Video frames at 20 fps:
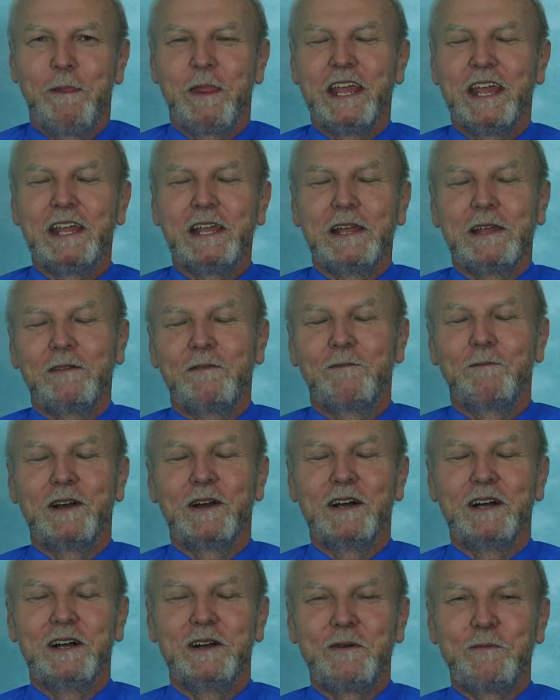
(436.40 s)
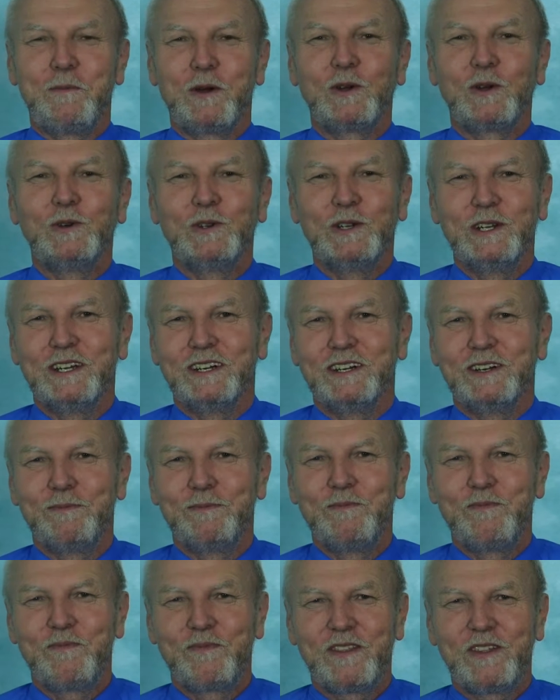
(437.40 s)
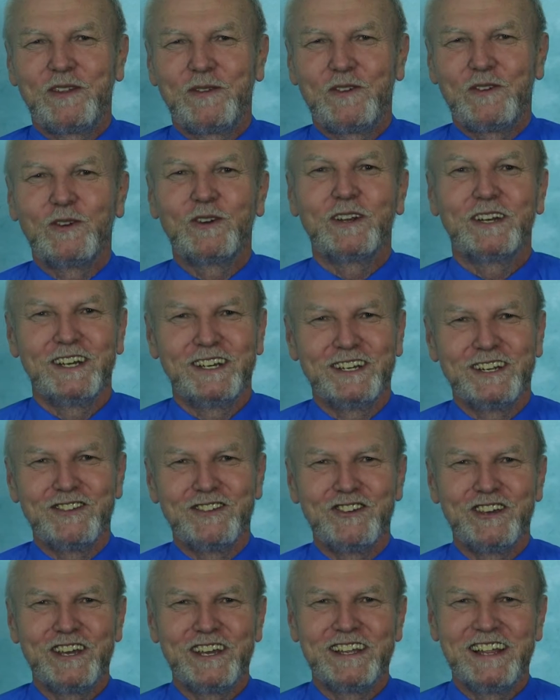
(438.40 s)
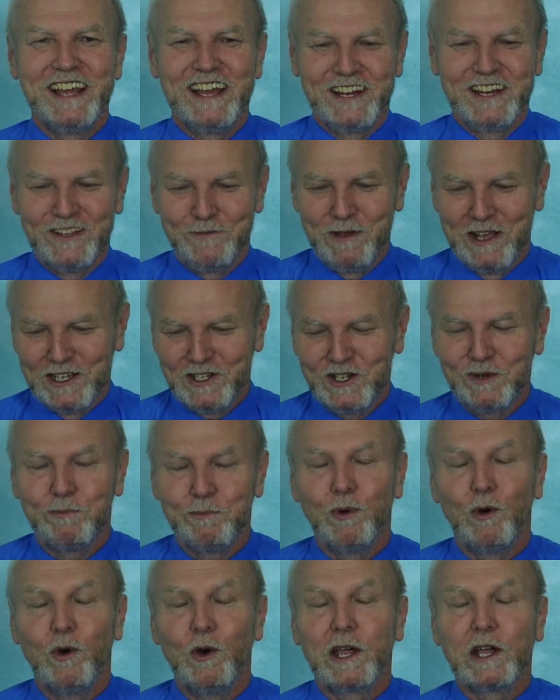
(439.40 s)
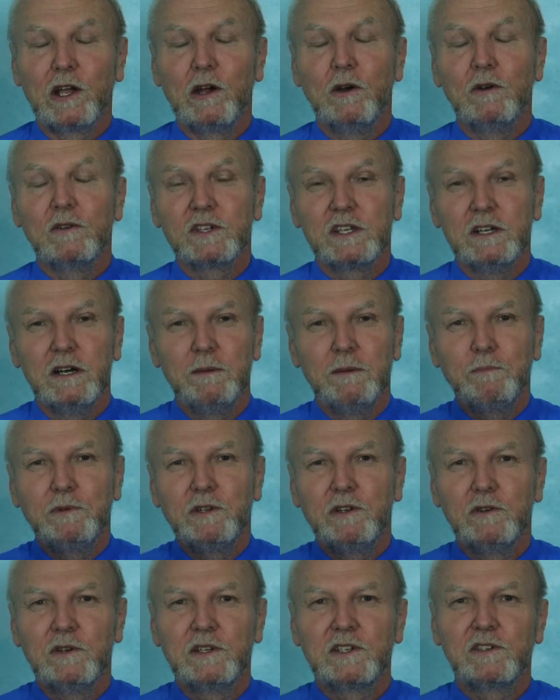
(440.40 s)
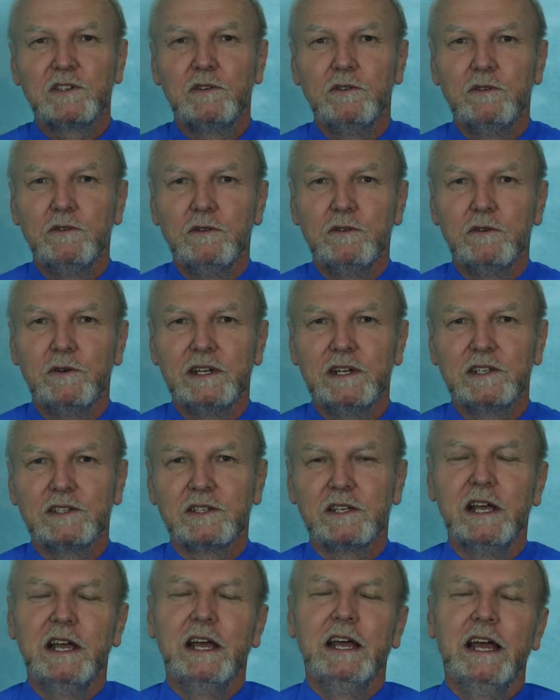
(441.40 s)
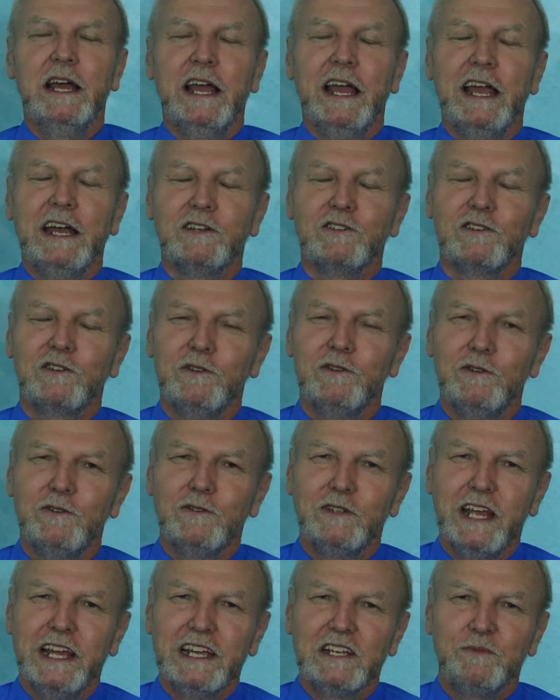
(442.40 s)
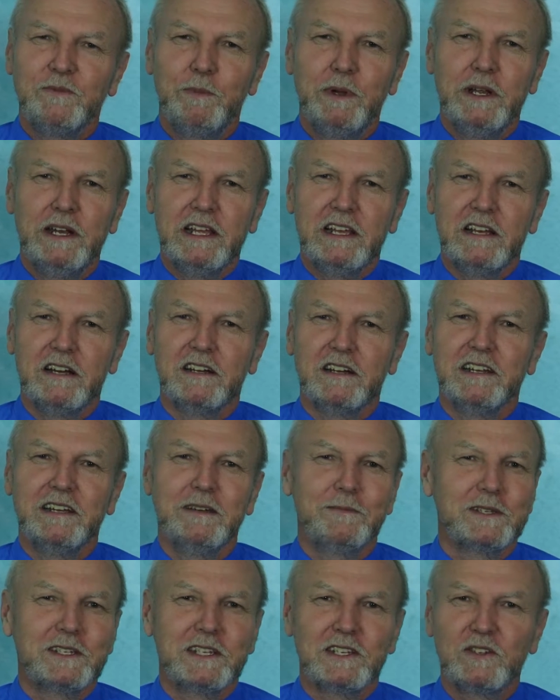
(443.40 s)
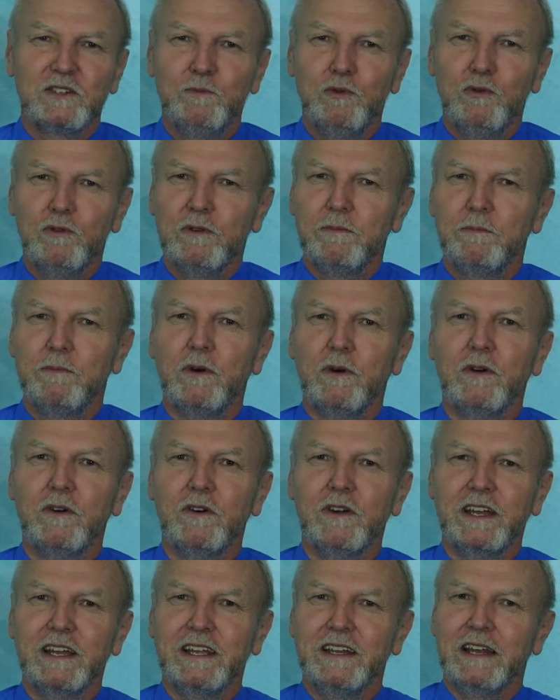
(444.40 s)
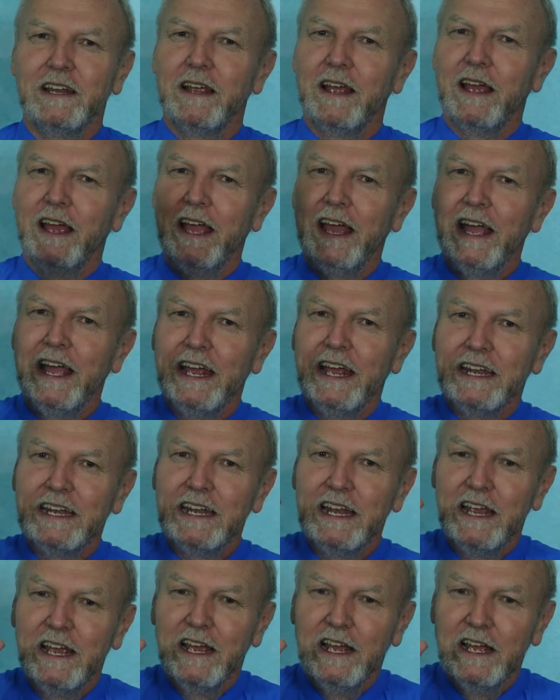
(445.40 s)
Mukunda Yoganandaji, as a boy, goes up to his guru, and his guru takes pity on him, says, poor boy, and